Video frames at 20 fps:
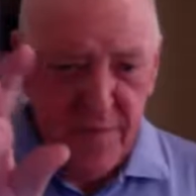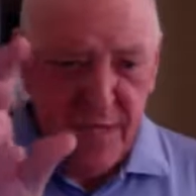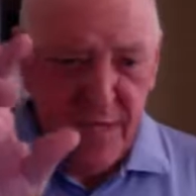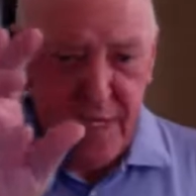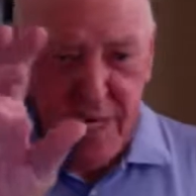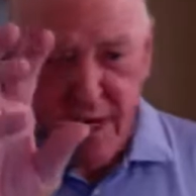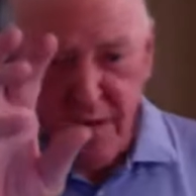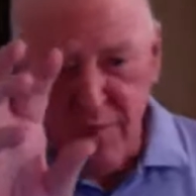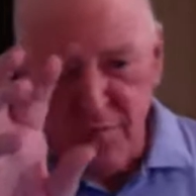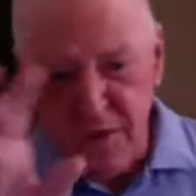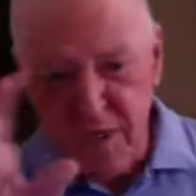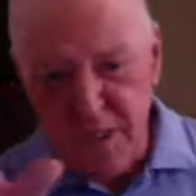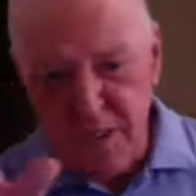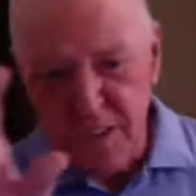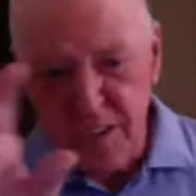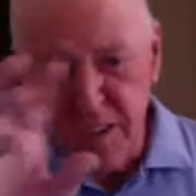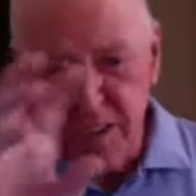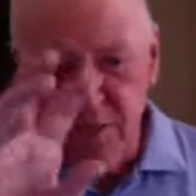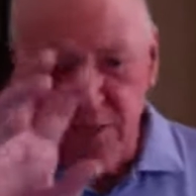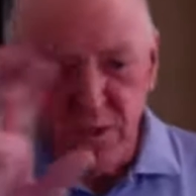They can't really
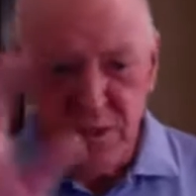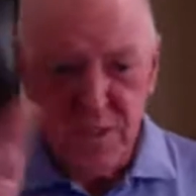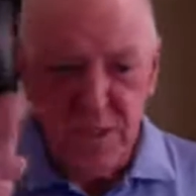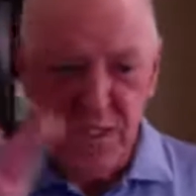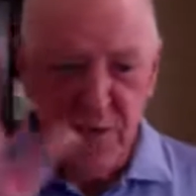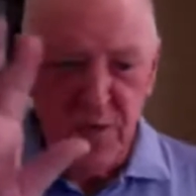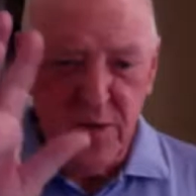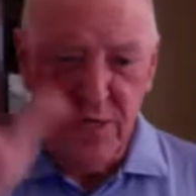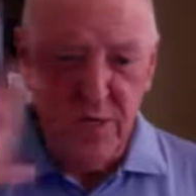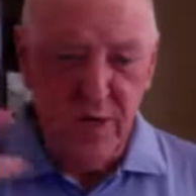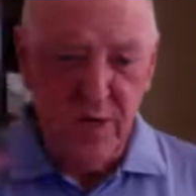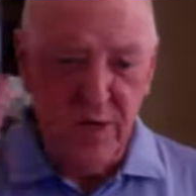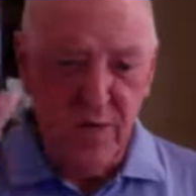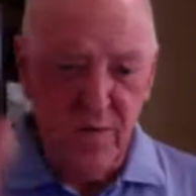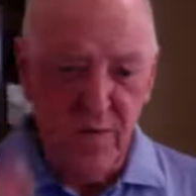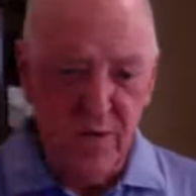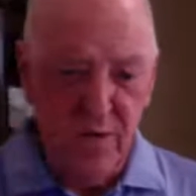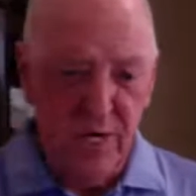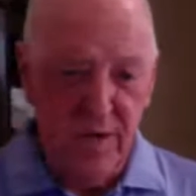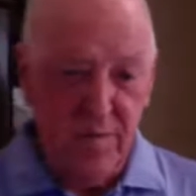see what's going on
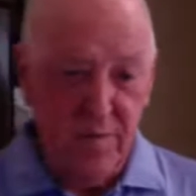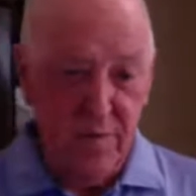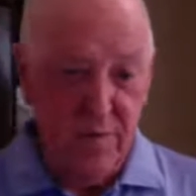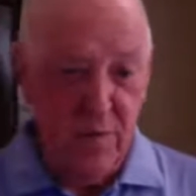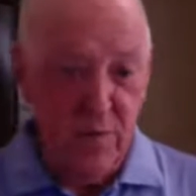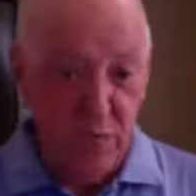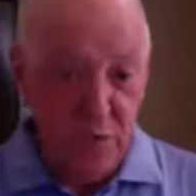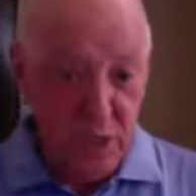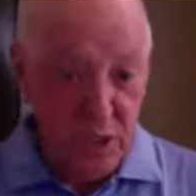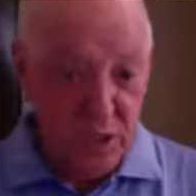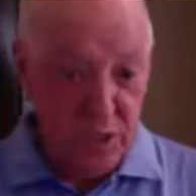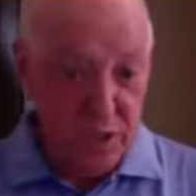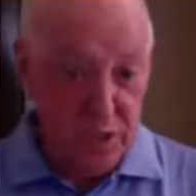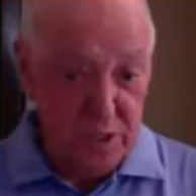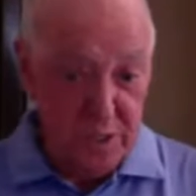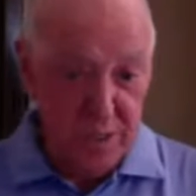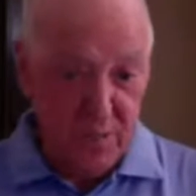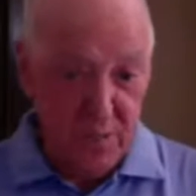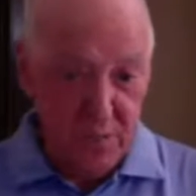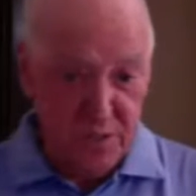and what have you, but we should
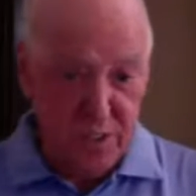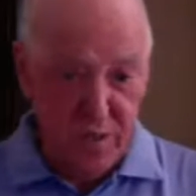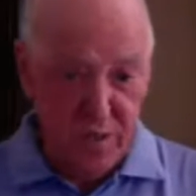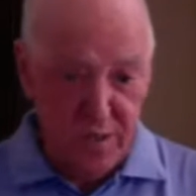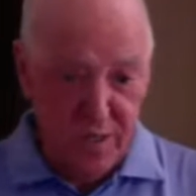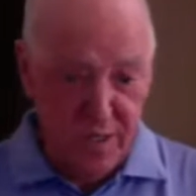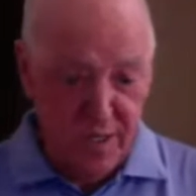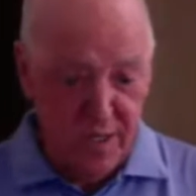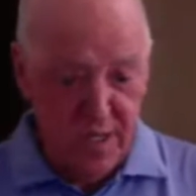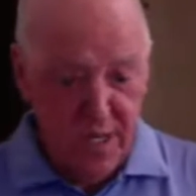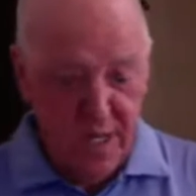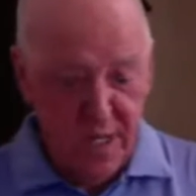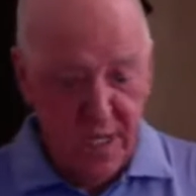see what's going on.